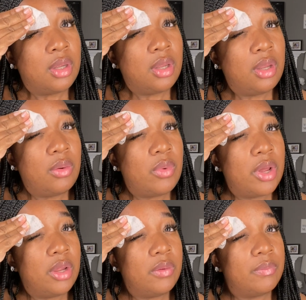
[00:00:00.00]
and
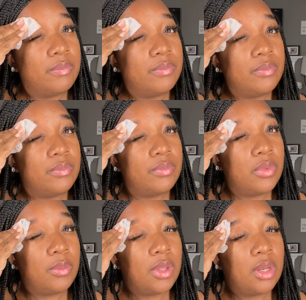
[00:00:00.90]
like,
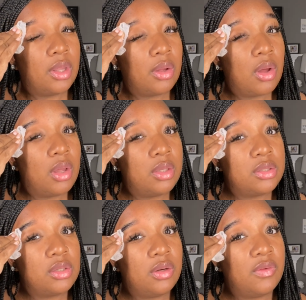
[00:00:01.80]
I'm getting like all these
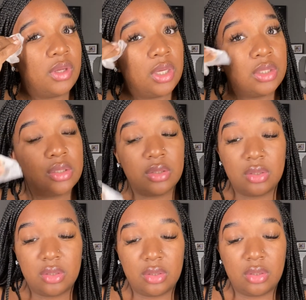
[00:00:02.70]
notifications.
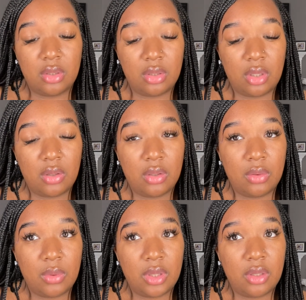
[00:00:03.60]
I don't know
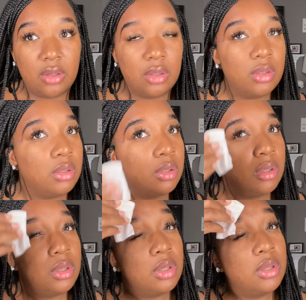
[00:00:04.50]
what
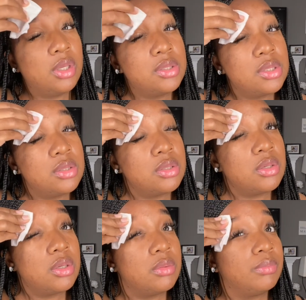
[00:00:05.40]
this is from.